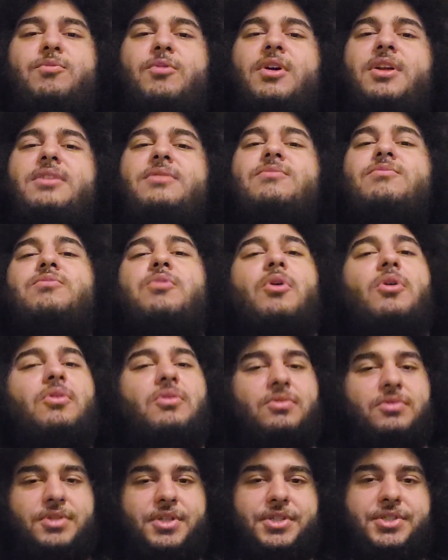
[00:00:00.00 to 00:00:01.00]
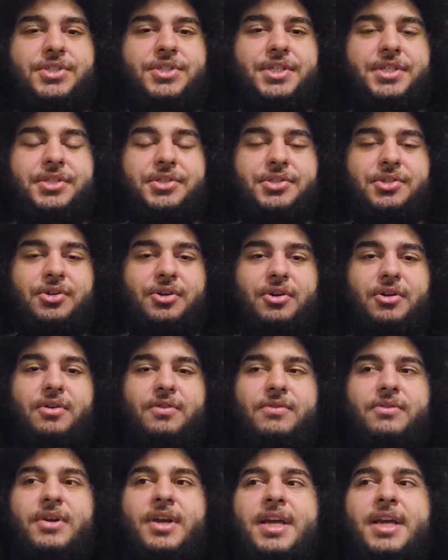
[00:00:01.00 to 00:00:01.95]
what role does she serve?